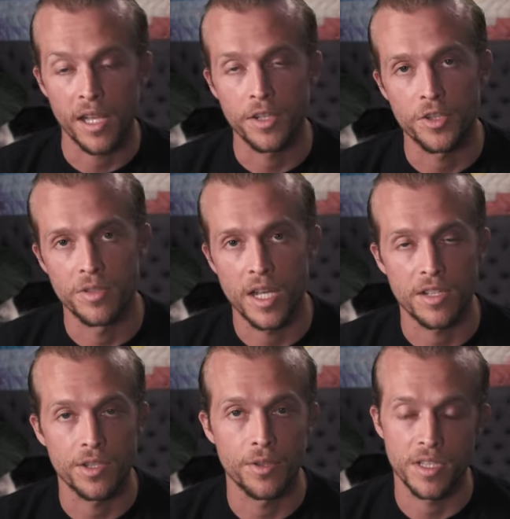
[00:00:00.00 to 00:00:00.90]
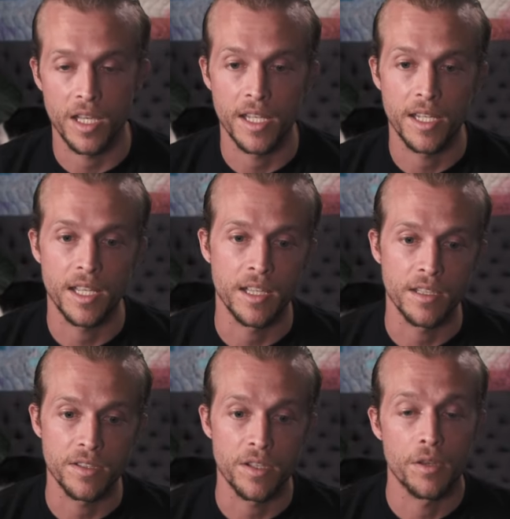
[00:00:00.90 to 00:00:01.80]
pilot chute toss looks like
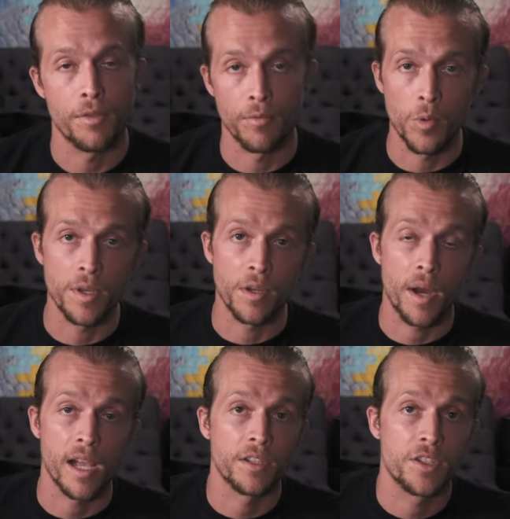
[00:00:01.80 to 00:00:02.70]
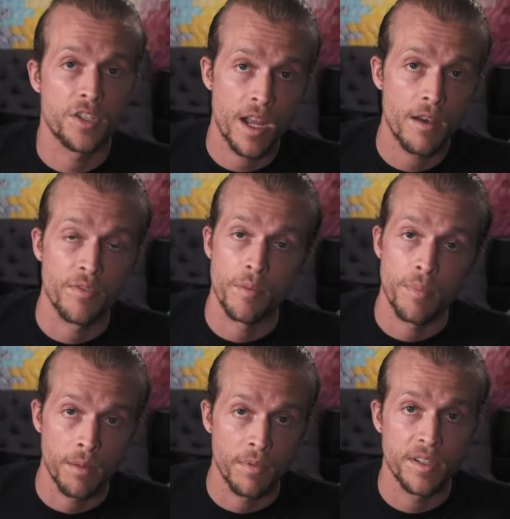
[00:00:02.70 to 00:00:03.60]
is throwing your pilot chute out from the
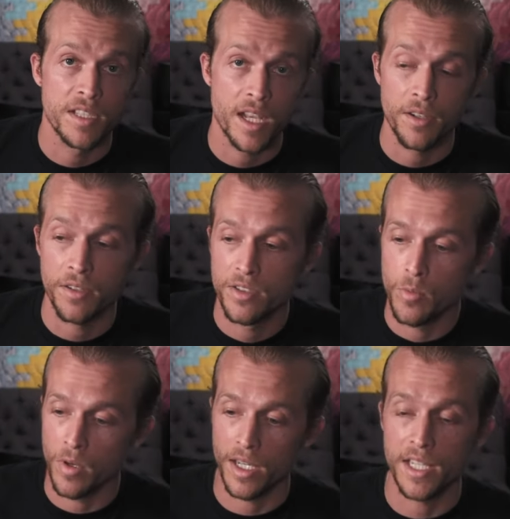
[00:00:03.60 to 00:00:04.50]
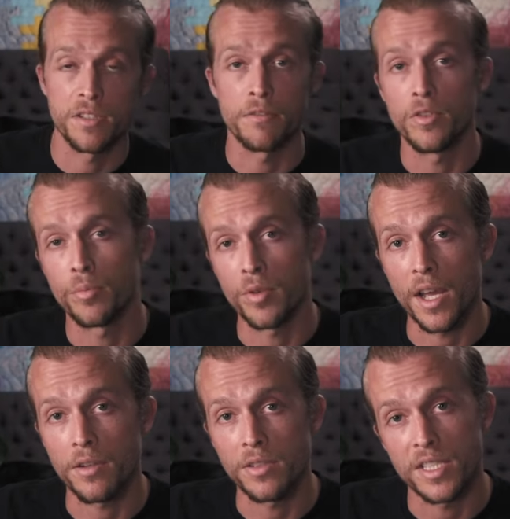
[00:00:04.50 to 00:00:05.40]
bottom of the container to where it gets to full
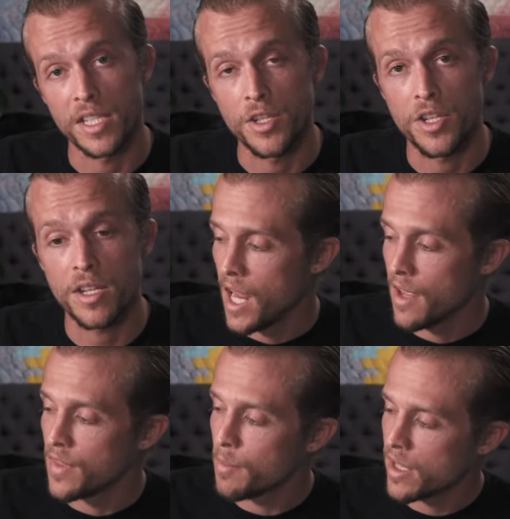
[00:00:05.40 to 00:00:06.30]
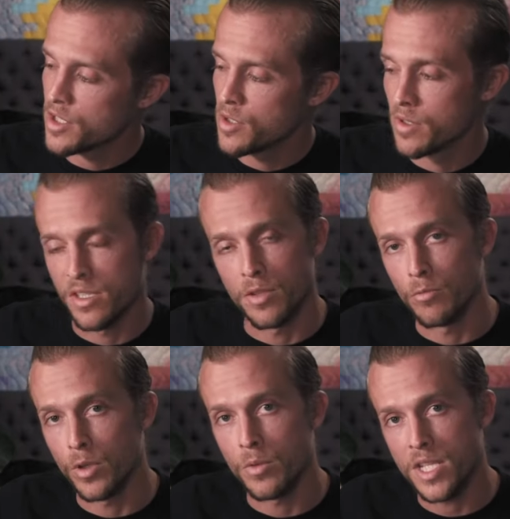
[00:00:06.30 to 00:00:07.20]
bridle extension. And the pilot chute doesn't
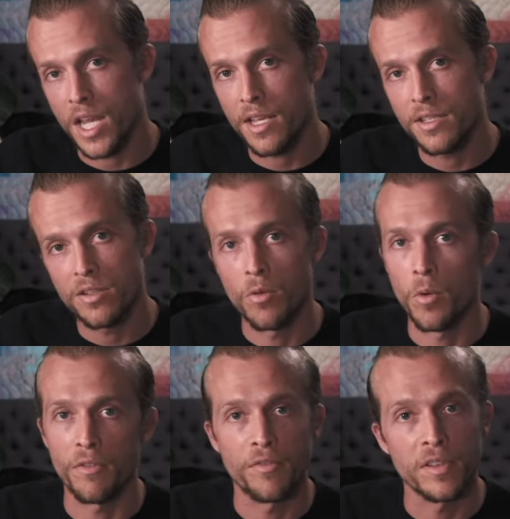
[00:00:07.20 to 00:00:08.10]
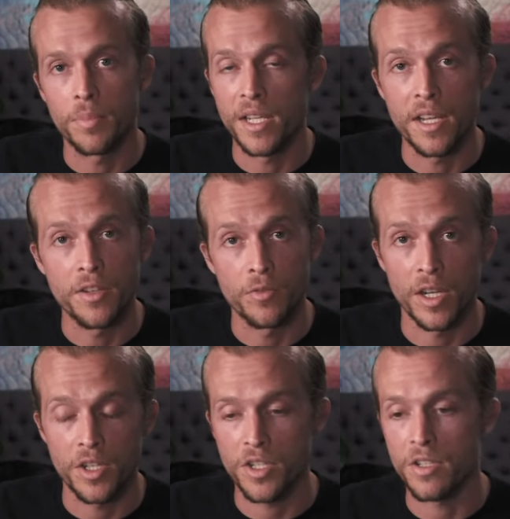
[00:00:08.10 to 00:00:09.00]
rotate or flip in any
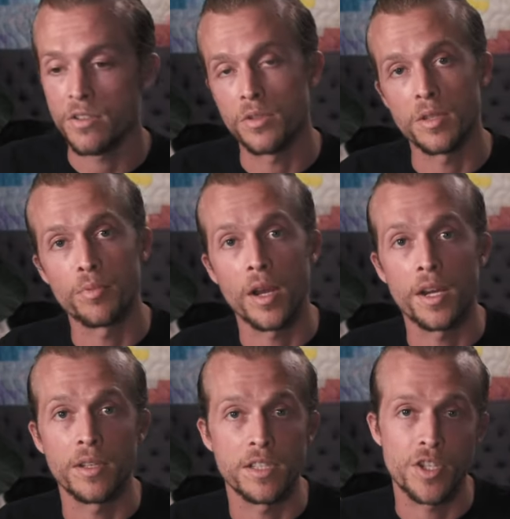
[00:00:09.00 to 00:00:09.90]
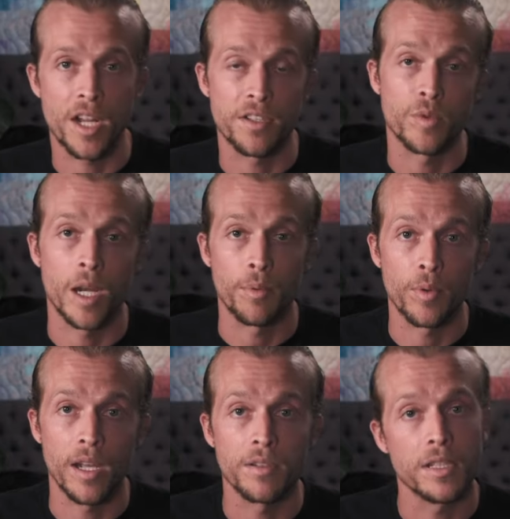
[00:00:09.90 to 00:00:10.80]
direction so that the bridle has a chance to wrap
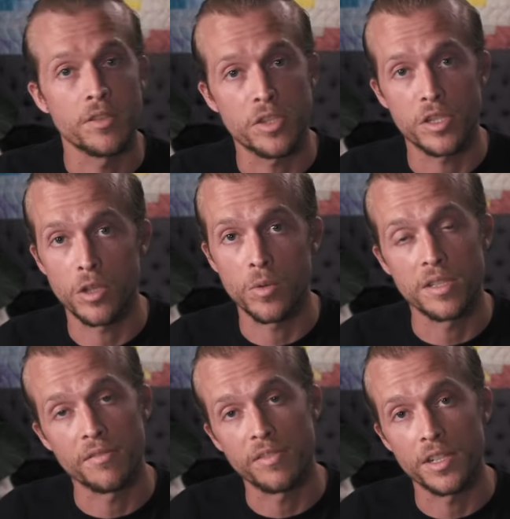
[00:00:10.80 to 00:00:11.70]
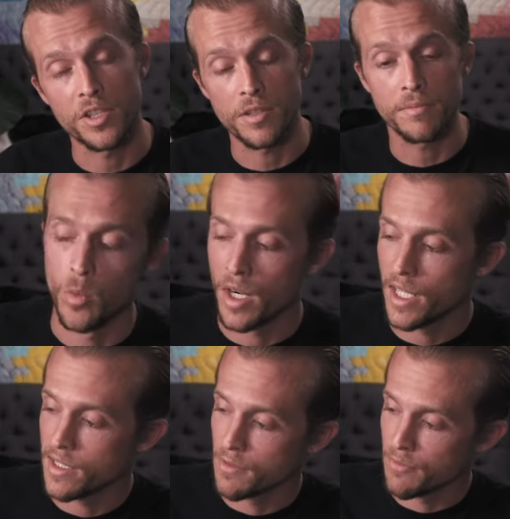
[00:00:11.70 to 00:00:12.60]
around it and slow its inflation. So you wanna
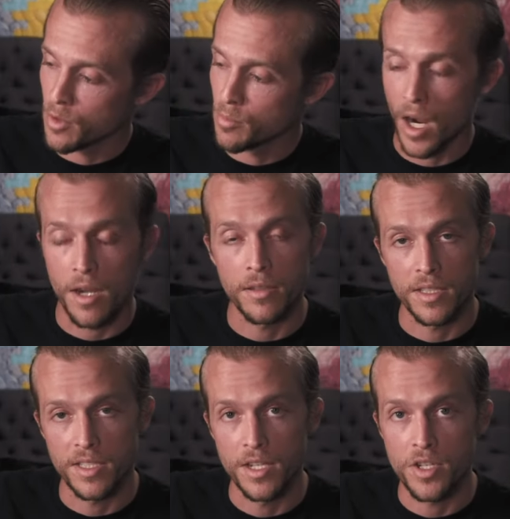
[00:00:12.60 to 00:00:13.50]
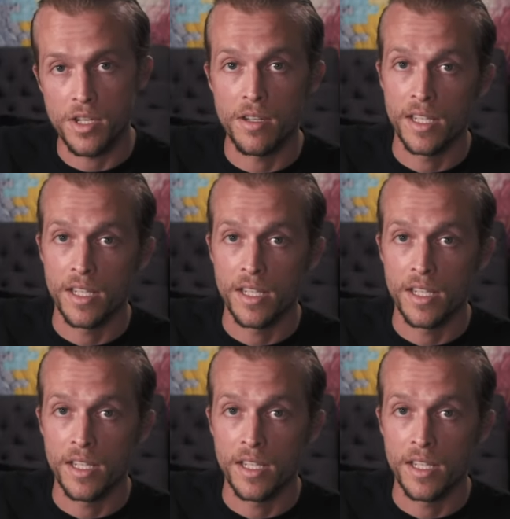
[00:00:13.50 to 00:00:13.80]
get it to full bridle extension,